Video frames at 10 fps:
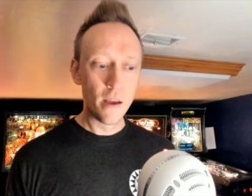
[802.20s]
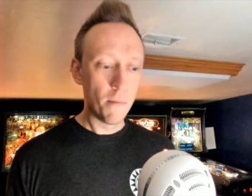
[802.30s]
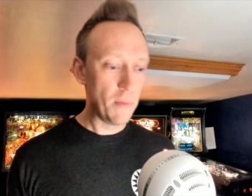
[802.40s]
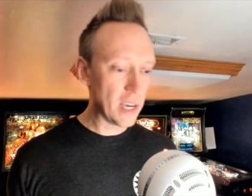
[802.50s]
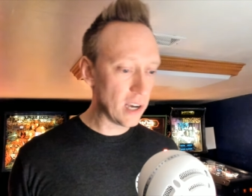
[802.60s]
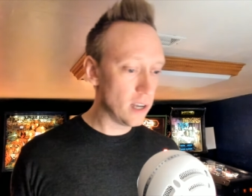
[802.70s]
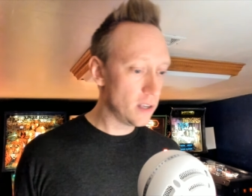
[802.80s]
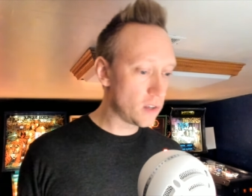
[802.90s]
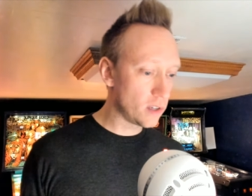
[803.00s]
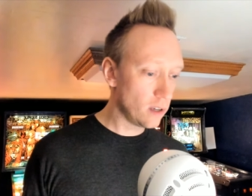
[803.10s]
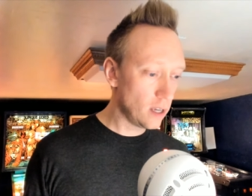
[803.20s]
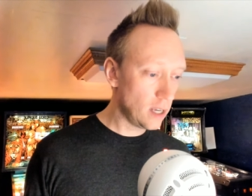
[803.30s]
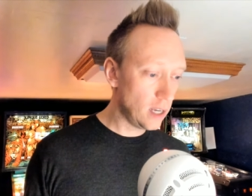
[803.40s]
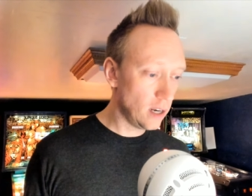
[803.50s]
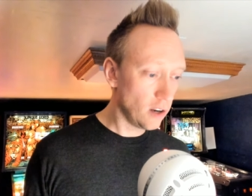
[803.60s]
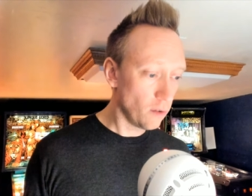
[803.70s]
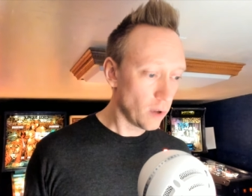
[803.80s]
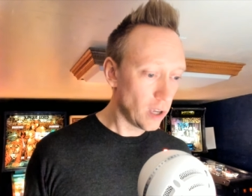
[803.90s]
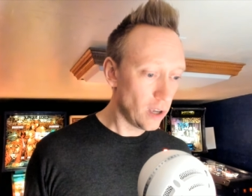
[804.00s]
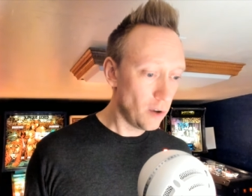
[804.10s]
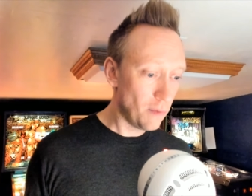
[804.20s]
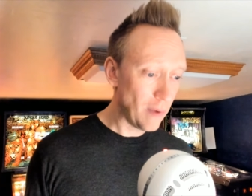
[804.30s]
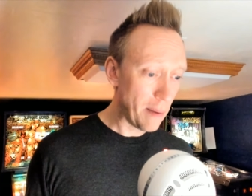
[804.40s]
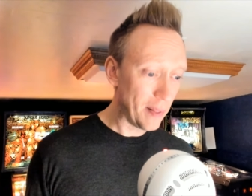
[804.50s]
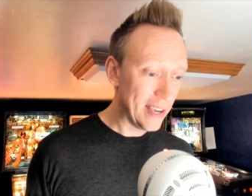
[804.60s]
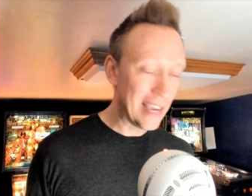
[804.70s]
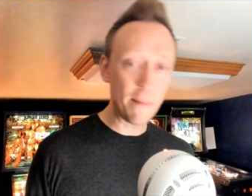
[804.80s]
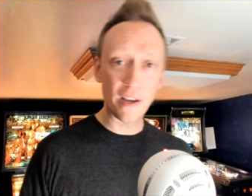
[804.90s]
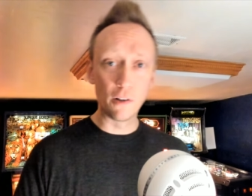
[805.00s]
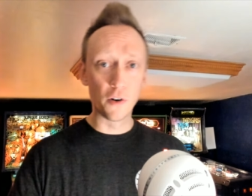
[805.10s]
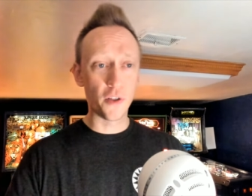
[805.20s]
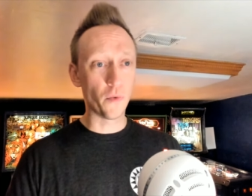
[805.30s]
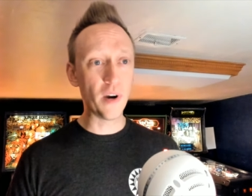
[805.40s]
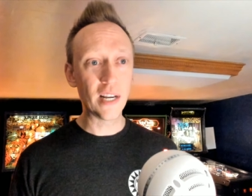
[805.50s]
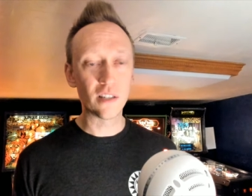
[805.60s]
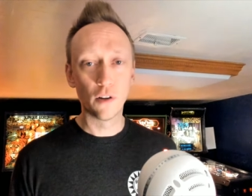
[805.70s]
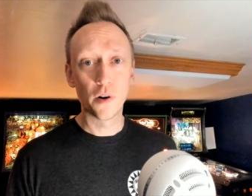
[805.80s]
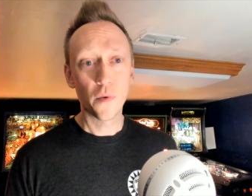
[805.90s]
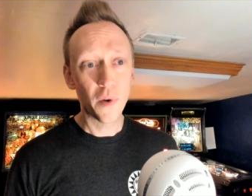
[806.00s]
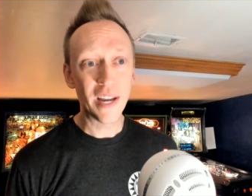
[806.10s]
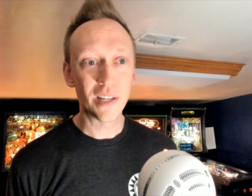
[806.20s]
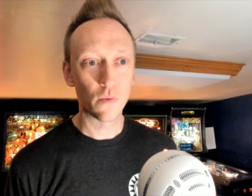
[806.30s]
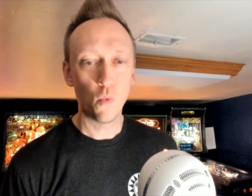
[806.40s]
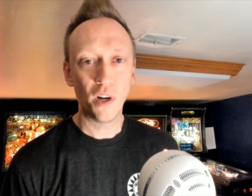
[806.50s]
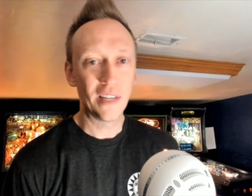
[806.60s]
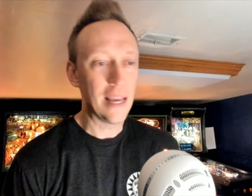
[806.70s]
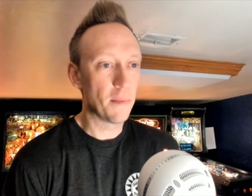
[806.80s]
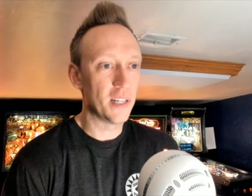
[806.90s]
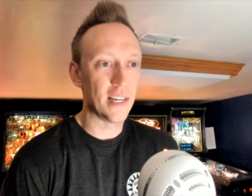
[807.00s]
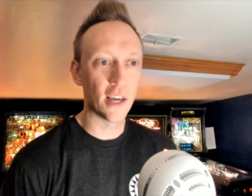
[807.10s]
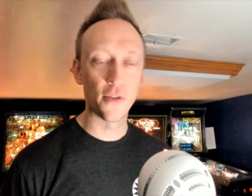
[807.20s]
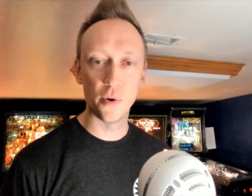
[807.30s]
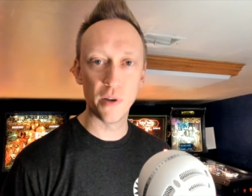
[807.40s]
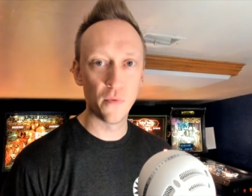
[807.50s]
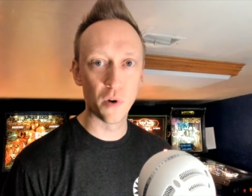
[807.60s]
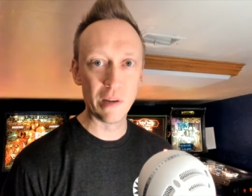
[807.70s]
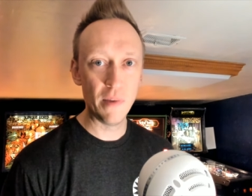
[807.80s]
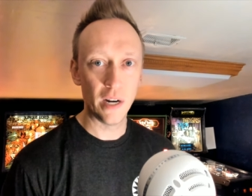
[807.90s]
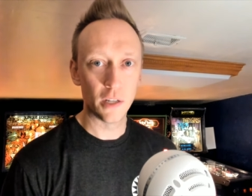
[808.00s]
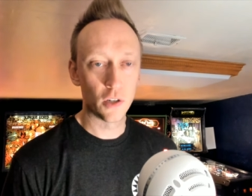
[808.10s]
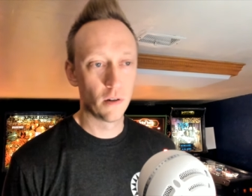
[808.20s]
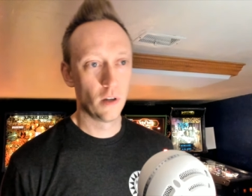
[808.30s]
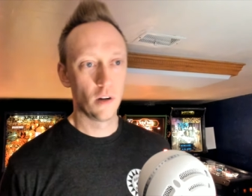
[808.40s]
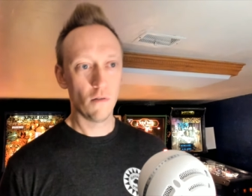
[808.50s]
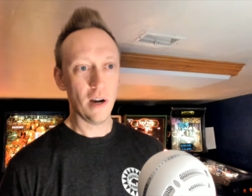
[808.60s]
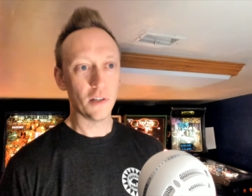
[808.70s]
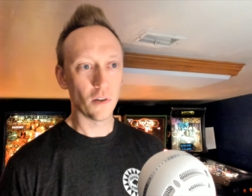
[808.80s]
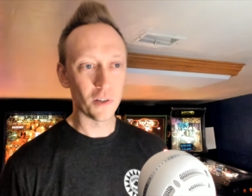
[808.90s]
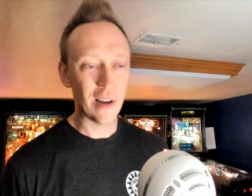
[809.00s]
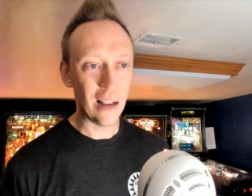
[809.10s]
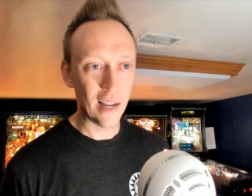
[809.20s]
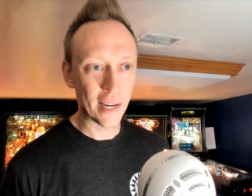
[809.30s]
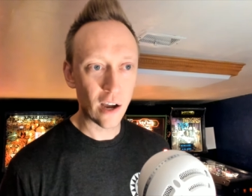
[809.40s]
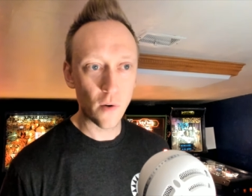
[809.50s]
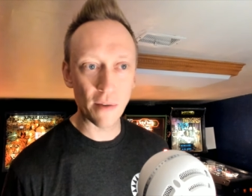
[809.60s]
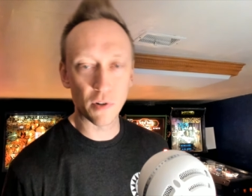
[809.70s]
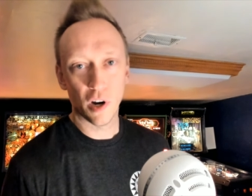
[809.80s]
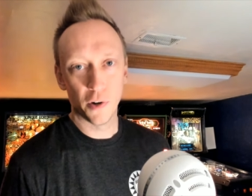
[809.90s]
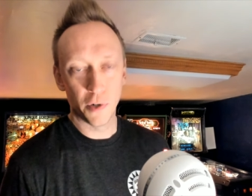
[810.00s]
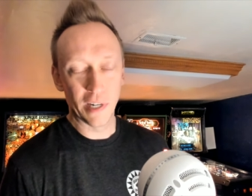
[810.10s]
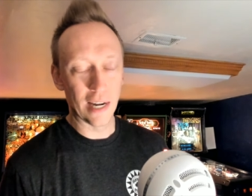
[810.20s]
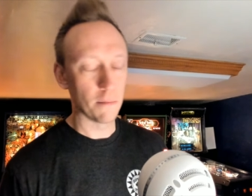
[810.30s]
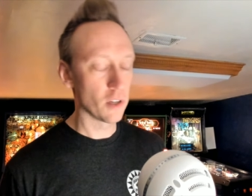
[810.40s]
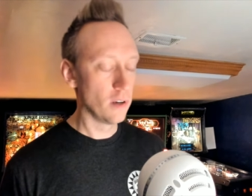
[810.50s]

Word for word: because, you know, you might play a game like Lord of the Rings, and Lord of the Rings, one game could take 30, 40 minutes, right? So it's not like, oh, after 100 games.